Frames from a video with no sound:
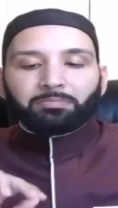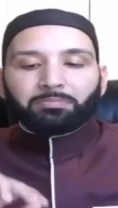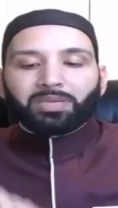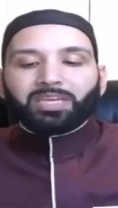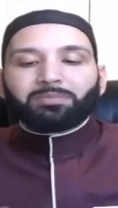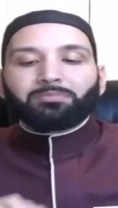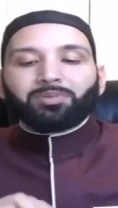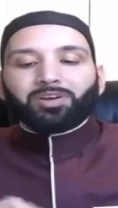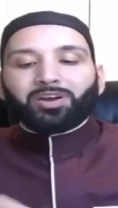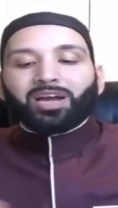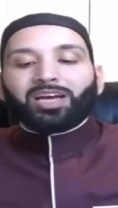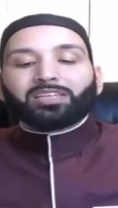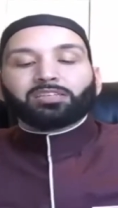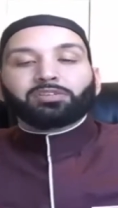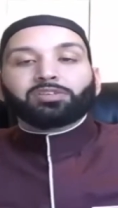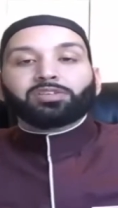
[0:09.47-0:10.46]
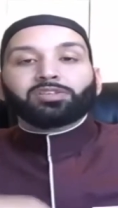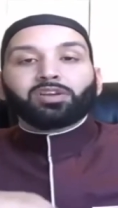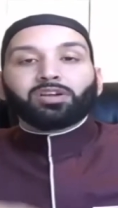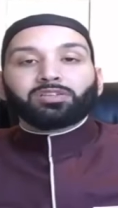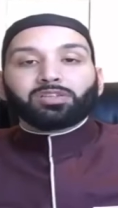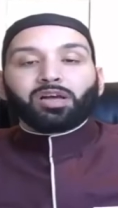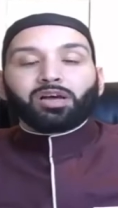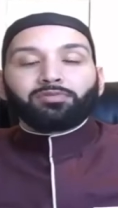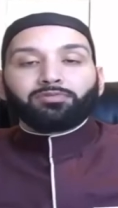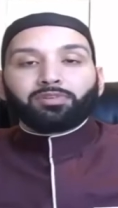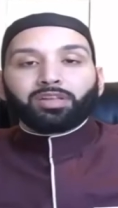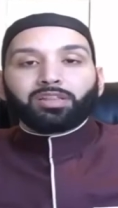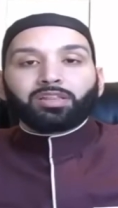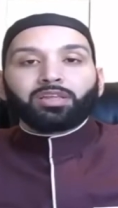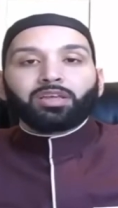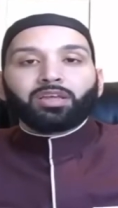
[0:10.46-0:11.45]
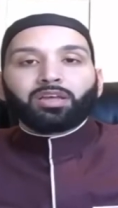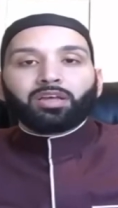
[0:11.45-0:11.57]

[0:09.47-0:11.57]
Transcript: Mim, Ra. So it starts off with